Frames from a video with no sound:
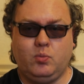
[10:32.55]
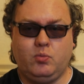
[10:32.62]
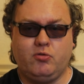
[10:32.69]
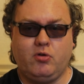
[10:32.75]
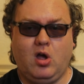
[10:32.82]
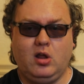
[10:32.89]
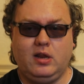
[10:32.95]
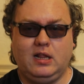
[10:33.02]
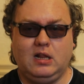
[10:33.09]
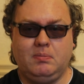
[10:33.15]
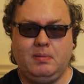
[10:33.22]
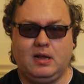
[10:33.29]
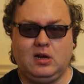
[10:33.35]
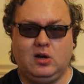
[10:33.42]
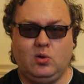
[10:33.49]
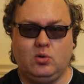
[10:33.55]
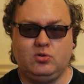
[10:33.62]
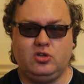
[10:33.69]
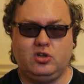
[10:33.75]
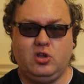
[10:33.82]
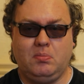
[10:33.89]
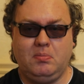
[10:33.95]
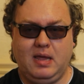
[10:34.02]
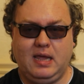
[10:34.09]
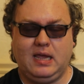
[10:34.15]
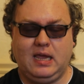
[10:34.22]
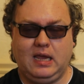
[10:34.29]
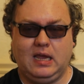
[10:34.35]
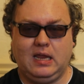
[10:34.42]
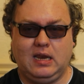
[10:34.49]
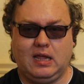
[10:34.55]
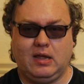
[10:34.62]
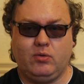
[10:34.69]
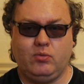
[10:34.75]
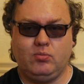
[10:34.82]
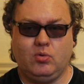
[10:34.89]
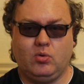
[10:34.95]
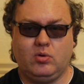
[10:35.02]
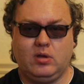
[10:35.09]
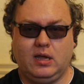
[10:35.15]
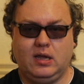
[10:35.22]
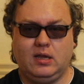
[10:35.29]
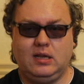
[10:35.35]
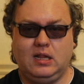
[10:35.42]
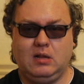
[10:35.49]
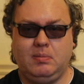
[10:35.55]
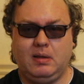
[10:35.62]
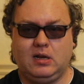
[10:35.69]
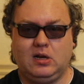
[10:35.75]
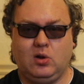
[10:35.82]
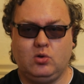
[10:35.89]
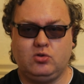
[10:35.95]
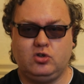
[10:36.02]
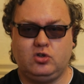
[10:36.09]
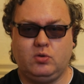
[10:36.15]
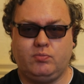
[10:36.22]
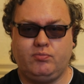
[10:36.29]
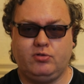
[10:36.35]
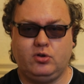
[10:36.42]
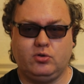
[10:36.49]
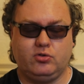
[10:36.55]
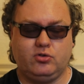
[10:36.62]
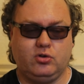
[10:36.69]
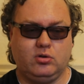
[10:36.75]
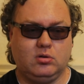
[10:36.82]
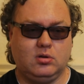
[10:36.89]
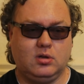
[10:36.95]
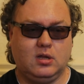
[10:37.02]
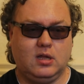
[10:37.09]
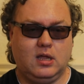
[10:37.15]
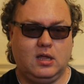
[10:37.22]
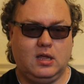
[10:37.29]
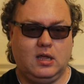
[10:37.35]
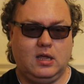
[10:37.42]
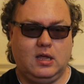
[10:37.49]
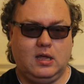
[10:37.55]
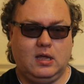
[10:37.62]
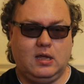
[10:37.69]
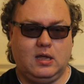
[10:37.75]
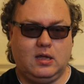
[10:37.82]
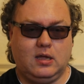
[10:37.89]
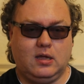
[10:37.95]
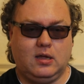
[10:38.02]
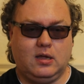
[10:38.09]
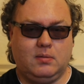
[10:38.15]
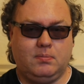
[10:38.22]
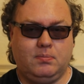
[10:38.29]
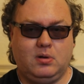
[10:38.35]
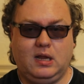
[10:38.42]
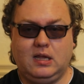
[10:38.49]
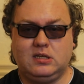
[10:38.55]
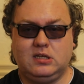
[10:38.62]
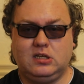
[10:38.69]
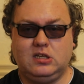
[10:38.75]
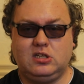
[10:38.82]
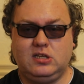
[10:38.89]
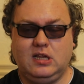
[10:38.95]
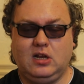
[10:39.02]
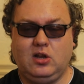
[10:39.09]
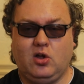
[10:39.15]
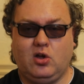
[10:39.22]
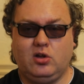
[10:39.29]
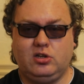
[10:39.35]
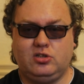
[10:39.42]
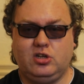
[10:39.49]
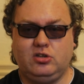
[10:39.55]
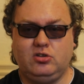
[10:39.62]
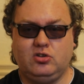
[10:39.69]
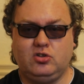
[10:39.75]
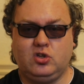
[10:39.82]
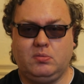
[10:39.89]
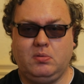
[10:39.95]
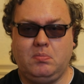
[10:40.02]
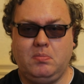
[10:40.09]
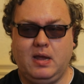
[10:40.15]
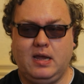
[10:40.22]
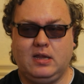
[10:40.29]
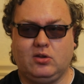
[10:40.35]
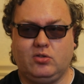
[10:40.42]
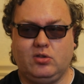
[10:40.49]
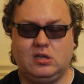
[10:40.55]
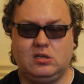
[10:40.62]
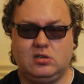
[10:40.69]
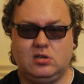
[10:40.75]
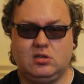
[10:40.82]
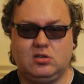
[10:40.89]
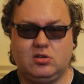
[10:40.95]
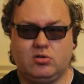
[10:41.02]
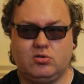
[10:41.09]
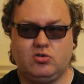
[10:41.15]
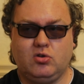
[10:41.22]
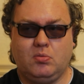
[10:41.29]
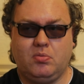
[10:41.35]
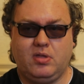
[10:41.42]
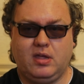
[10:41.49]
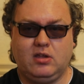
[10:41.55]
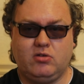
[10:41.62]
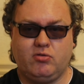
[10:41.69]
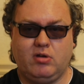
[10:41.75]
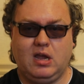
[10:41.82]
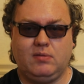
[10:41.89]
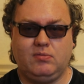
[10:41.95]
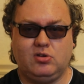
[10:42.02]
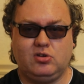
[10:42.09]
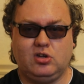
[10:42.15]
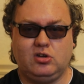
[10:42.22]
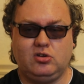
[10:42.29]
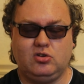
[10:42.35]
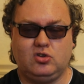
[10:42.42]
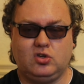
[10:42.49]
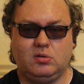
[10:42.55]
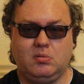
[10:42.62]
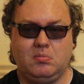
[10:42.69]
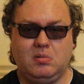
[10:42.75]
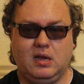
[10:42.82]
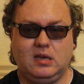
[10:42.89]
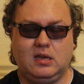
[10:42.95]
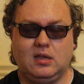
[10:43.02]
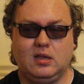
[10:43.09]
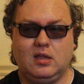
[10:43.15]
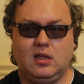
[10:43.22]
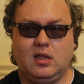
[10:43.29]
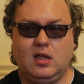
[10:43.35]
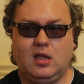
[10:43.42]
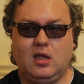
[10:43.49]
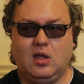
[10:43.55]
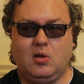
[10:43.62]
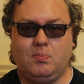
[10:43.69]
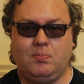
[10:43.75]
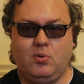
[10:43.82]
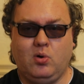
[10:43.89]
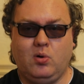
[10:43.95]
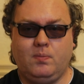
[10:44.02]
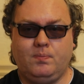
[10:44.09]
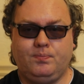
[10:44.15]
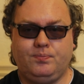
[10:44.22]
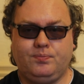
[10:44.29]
we are a little bit closer to making it now, okay? A little bit closer to production. Uh, but like I said, there's still a lot of decisions to be made on this. Something, creative decisions to be made. But